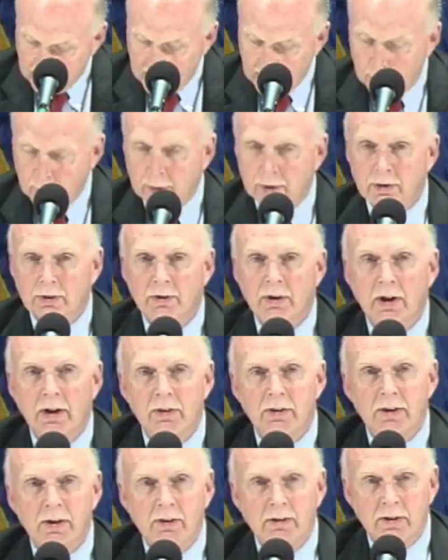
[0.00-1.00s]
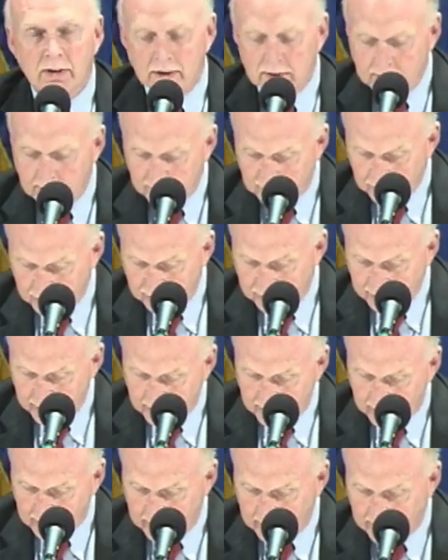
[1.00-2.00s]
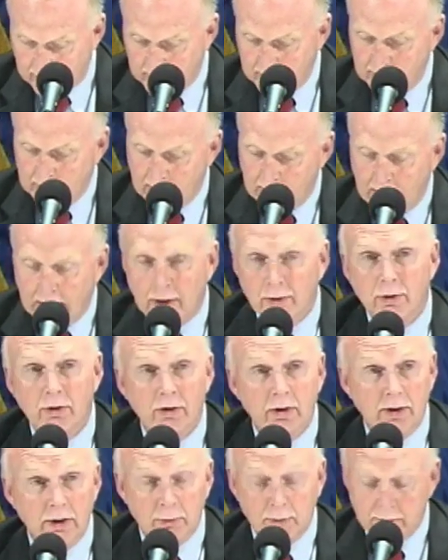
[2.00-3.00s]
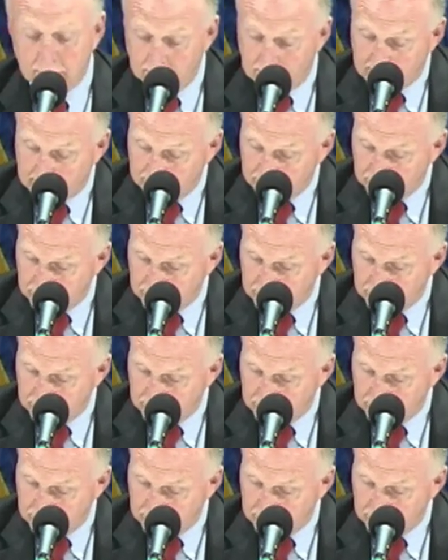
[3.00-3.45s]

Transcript: and we do not think that it necessarily accurately reflects